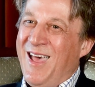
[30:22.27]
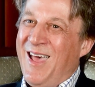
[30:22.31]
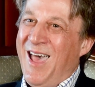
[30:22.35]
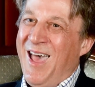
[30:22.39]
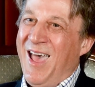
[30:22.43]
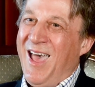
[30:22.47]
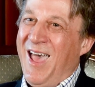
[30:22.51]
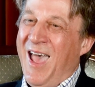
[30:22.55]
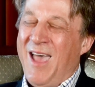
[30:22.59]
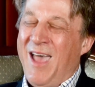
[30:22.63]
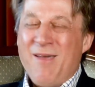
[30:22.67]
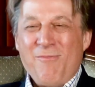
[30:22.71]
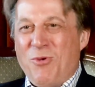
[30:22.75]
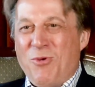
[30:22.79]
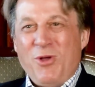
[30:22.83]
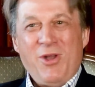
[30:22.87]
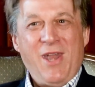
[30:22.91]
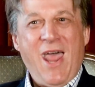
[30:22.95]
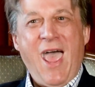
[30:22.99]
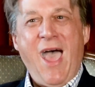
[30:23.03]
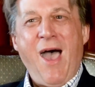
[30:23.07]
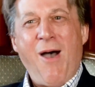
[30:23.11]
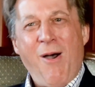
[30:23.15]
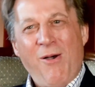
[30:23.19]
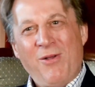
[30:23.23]
and were
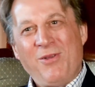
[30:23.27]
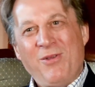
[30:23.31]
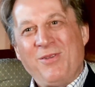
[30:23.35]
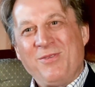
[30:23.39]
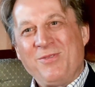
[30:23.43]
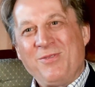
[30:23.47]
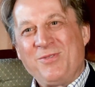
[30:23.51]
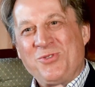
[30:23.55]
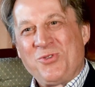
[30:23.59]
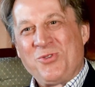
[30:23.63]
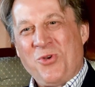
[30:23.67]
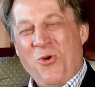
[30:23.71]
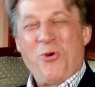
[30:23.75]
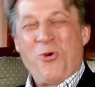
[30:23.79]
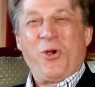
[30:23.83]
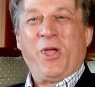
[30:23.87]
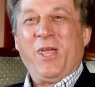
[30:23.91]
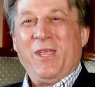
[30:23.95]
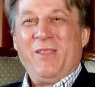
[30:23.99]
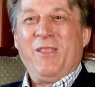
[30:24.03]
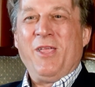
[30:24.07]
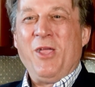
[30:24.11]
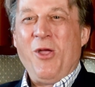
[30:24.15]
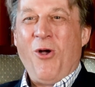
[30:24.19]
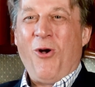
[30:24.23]
now
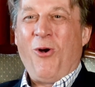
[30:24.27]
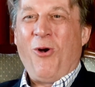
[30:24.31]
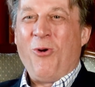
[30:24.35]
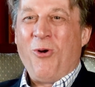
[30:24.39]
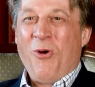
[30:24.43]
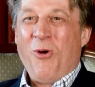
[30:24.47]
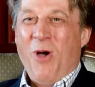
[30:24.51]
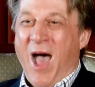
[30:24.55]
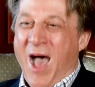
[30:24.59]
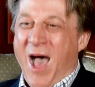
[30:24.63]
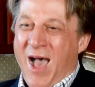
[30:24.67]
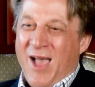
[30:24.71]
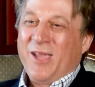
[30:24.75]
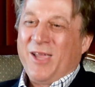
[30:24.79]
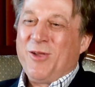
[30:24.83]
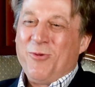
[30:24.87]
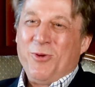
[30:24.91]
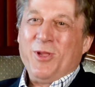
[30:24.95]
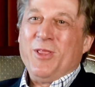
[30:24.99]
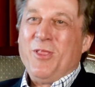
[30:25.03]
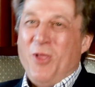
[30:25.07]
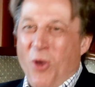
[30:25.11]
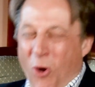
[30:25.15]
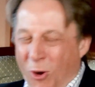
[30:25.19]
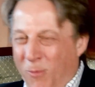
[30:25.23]
talking or
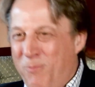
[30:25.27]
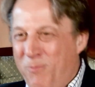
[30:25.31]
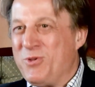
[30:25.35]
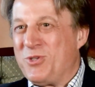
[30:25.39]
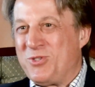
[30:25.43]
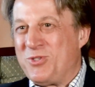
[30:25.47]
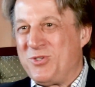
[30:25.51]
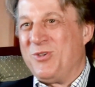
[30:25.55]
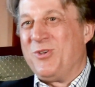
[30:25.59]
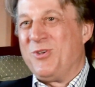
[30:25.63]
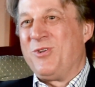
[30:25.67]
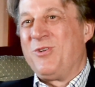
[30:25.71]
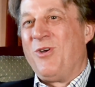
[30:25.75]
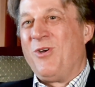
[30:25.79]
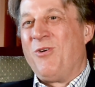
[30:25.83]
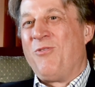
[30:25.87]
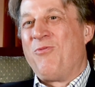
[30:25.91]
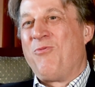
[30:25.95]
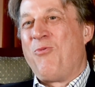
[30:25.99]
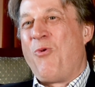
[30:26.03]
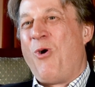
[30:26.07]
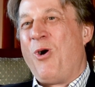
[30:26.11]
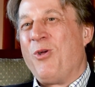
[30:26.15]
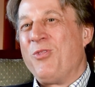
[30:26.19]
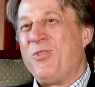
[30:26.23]
arguing the opposite
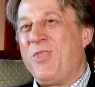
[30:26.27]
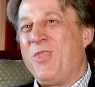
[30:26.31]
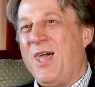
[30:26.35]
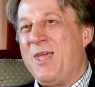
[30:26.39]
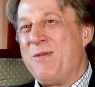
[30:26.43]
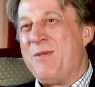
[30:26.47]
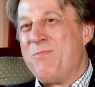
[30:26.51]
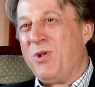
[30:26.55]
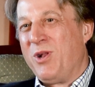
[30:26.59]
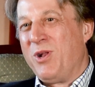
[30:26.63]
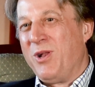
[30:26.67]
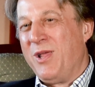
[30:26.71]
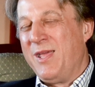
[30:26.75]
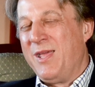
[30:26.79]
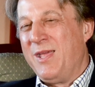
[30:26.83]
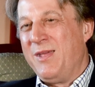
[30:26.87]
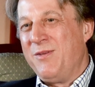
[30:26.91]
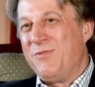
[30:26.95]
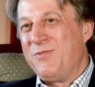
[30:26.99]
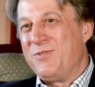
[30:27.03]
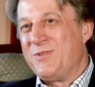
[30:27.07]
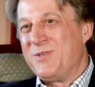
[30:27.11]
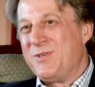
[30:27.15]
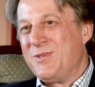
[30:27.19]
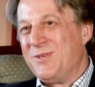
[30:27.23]
of what they
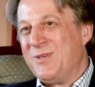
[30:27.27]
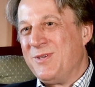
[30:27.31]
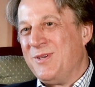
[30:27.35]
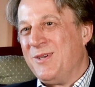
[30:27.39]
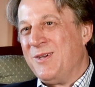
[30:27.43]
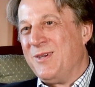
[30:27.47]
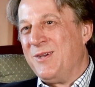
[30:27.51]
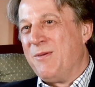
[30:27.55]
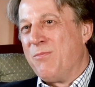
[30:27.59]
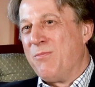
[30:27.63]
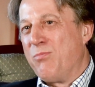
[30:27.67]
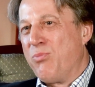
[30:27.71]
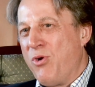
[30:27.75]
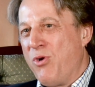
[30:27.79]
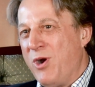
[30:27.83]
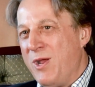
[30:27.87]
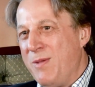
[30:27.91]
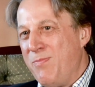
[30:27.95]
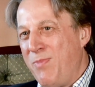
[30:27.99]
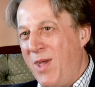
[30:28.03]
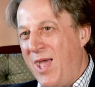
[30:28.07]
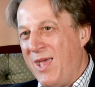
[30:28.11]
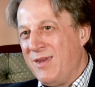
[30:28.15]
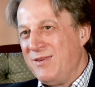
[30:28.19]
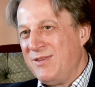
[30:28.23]
believed
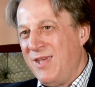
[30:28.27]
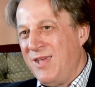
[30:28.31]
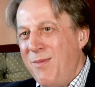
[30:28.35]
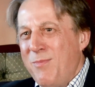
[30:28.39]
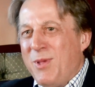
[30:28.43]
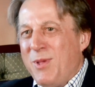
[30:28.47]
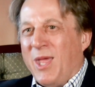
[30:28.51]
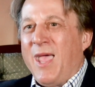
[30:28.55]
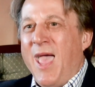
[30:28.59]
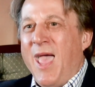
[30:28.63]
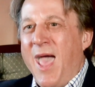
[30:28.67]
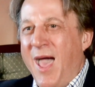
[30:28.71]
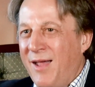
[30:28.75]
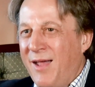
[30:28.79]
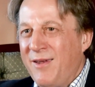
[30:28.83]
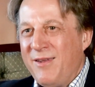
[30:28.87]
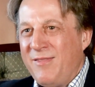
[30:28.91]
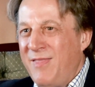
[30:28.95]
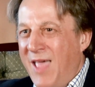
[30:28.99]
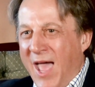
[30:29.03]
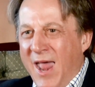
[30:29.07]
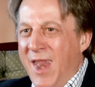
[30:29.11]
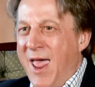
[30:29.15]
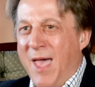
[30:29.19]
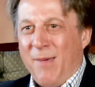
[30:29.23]
pre-pandemic. How
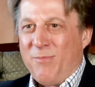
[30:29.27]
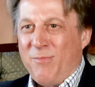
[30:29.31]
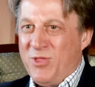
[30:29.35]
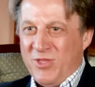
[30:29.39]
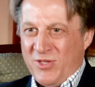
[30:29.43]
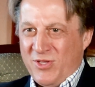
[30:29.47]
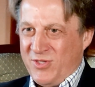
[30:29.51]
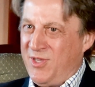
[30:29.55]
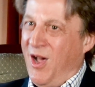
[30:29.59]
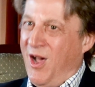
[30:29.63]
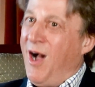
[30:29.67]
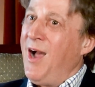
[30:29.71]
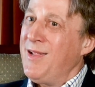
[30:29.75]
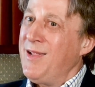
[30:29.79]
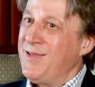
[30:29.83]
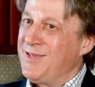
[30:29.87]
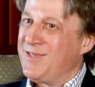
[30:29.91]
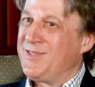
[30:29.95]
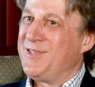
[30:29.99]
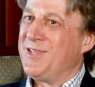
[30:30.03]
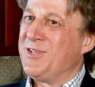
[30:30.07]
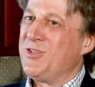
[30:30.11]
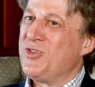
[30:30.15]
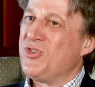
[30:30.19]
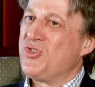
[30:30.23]
did that happen? The science
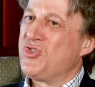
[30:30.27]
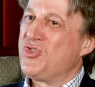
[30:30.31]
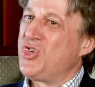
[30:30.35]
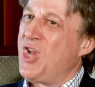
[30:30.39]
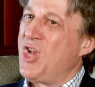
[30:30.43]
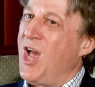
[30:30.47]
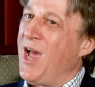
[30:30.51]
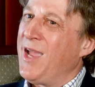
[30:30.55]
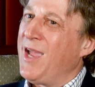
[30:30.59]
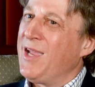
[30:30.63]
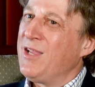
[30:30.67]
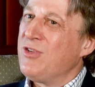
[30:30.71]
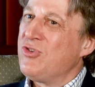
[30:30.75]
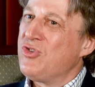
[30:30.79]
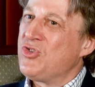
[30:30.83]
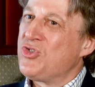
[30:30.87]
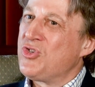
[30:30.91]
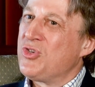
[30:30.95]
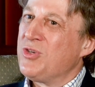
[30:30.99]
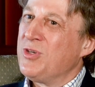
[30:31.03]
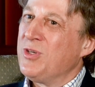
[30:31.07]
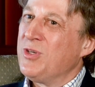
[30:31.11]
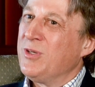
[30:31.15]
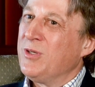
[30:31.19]
didn't change.